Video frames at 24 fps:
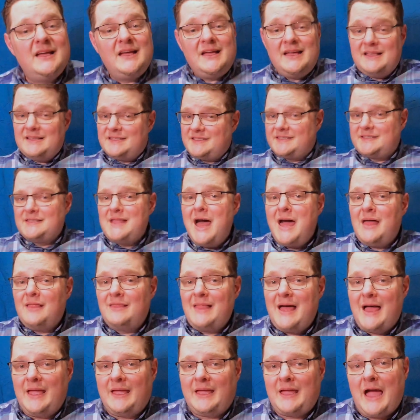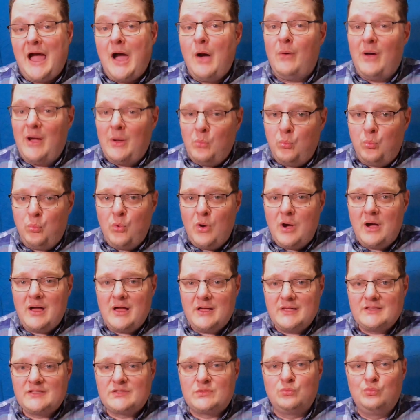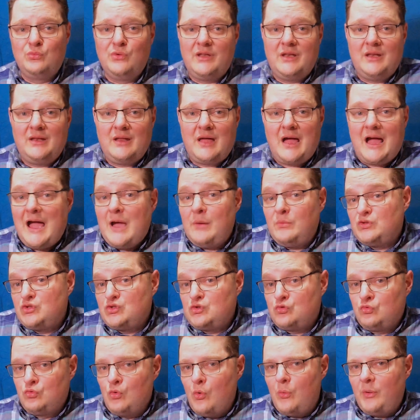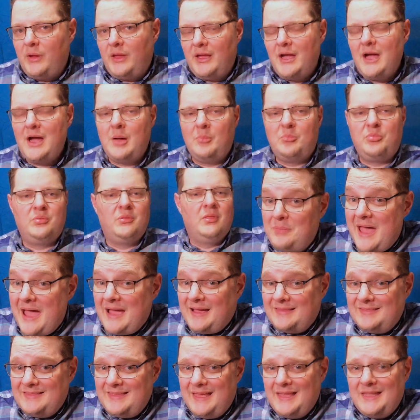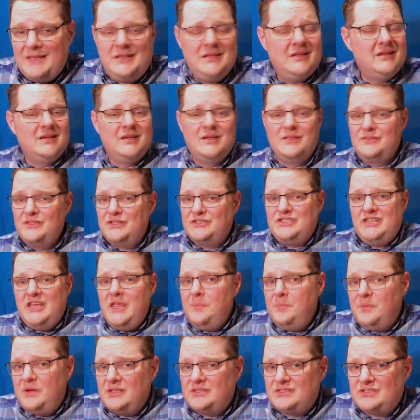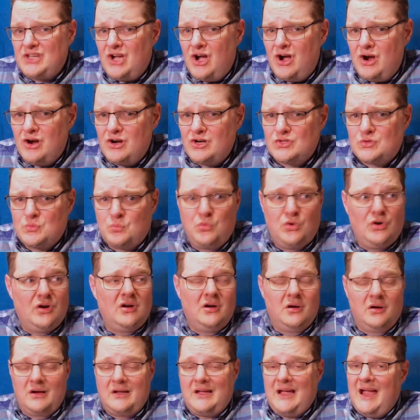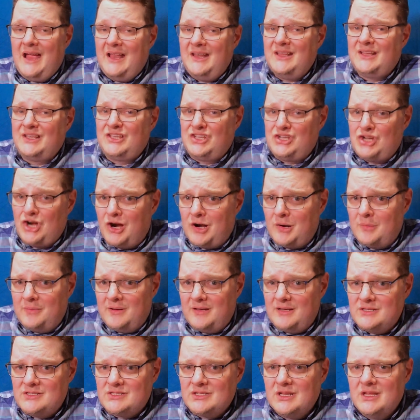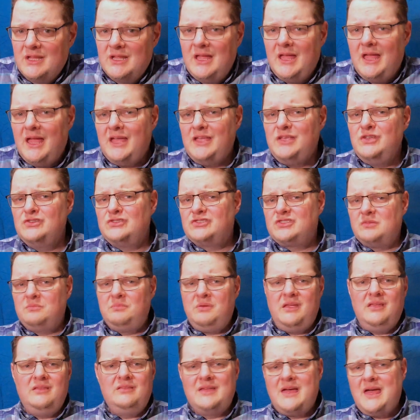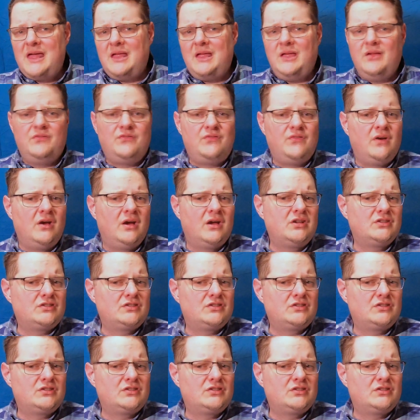It's not like how it was when I was growing up. Back then, the cheap guitars were kind of garbage. It used to be that if a